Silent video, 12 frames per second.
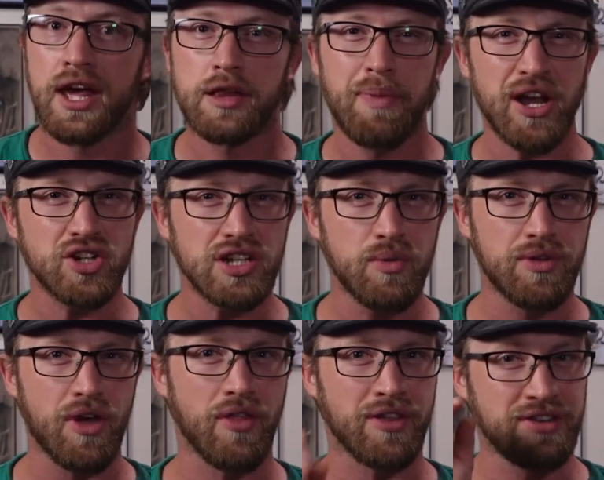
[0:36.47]
especially with
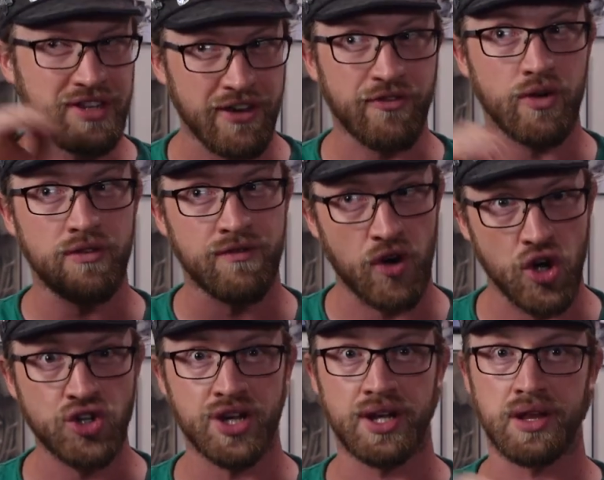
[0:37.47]
all the different
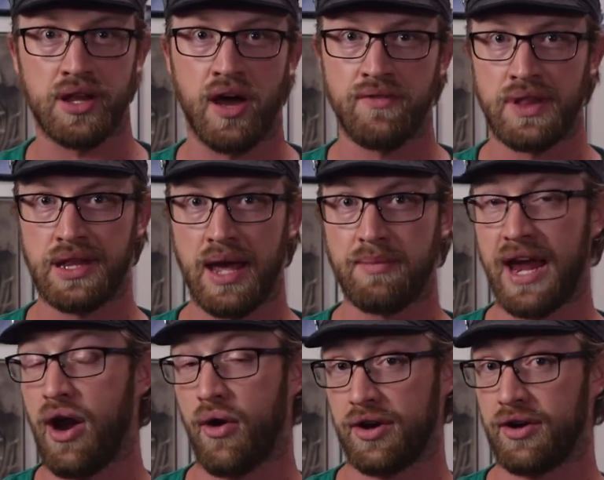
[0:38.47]
versions of the same
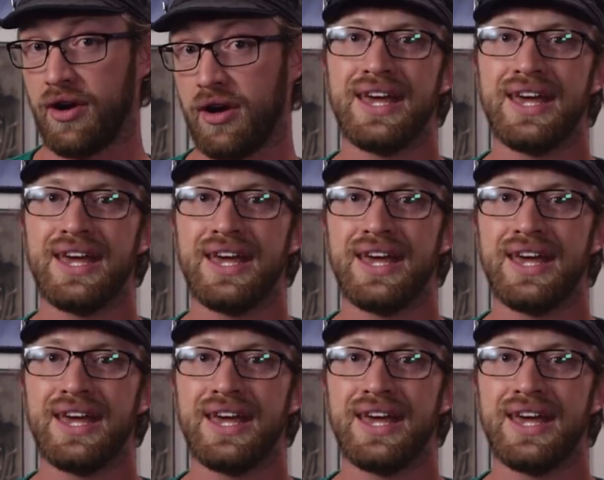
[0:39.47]
character.